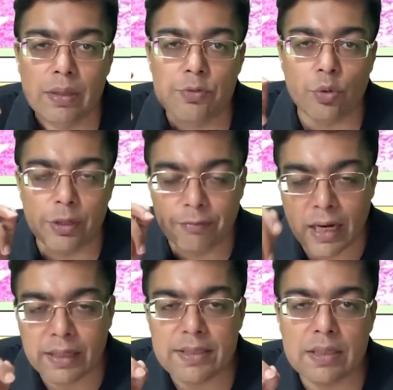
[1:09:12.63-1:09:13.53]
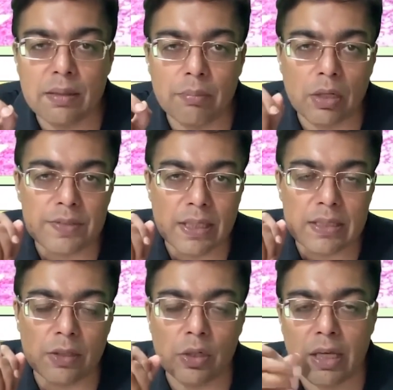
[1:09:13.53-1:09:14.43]
So if that is the number of cells
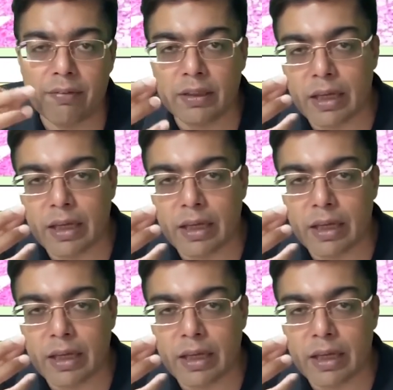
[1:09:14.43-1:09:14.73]
that you're having,